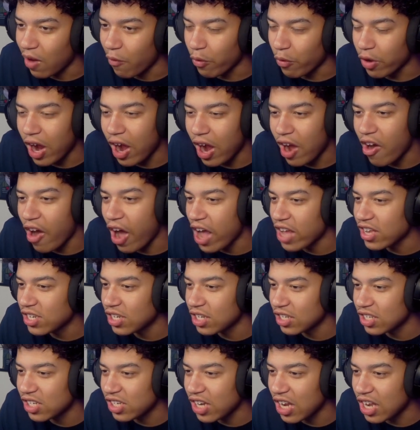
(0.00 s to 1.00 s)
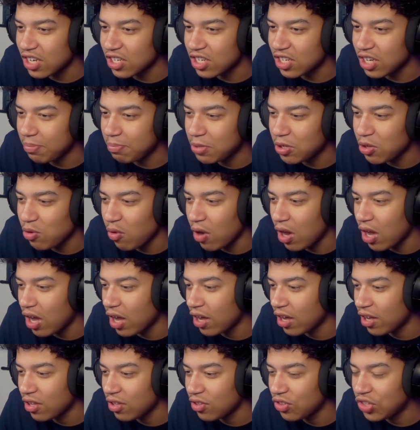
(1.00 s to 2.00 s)
Wonder how Aizen stands up to
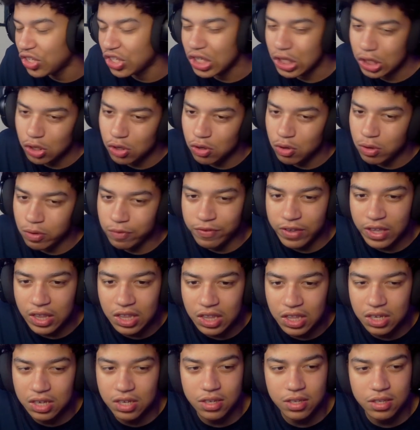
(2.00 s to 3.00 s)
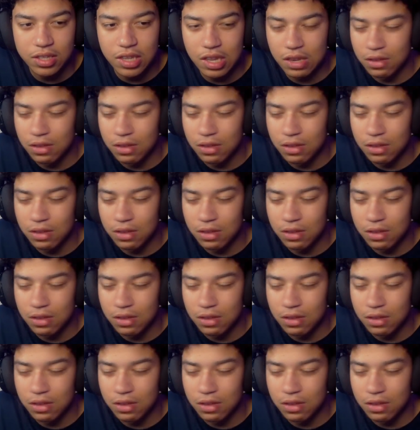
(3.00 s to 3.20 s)
uh this new villain.